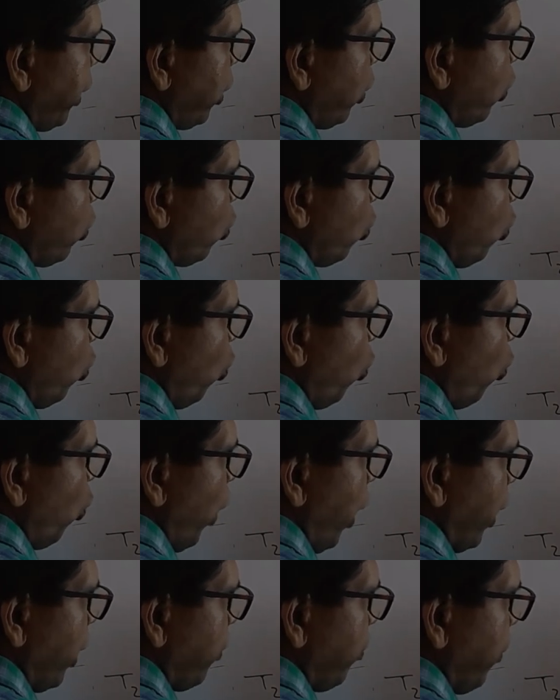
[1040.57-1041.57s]
into
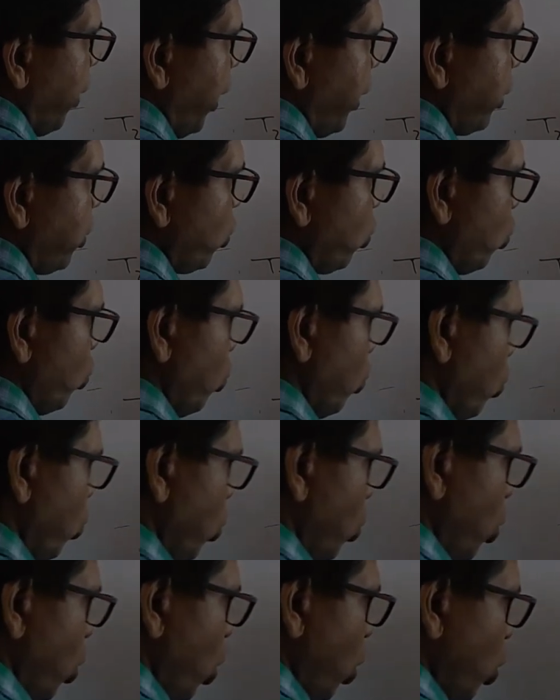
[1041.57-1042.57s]
1 by
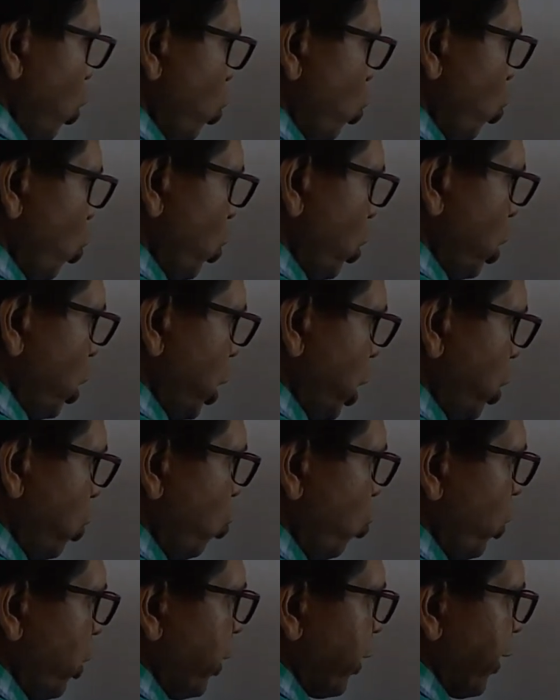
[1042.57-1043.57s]
2. So T2
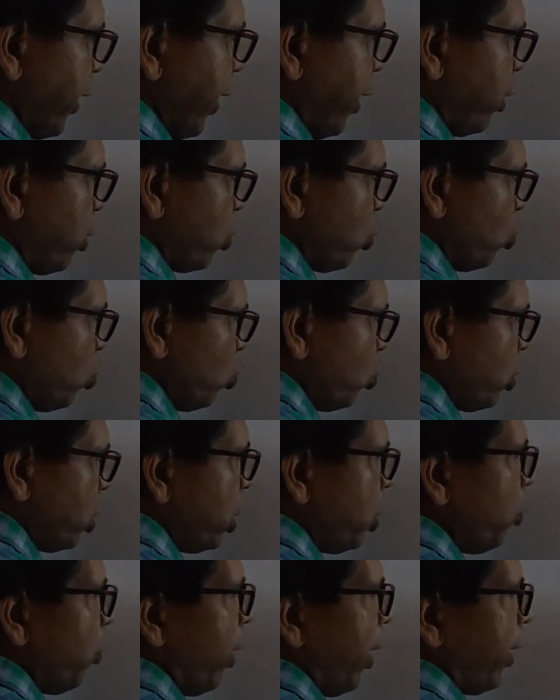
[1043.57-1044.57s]
equal to
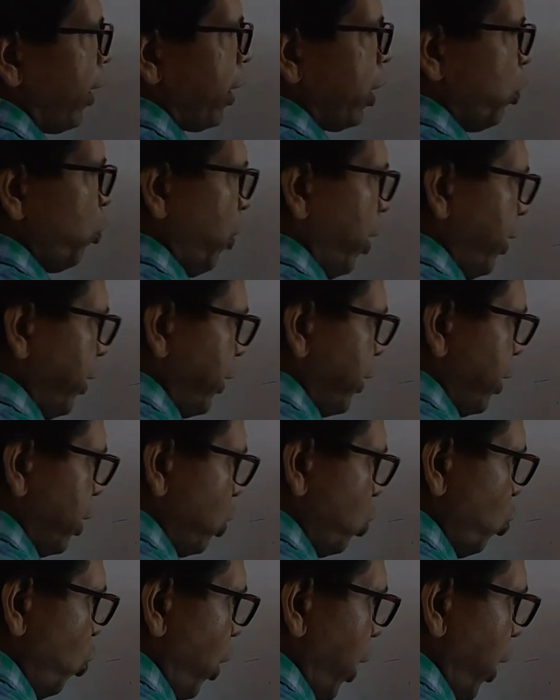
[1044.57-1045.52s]
T1 equals to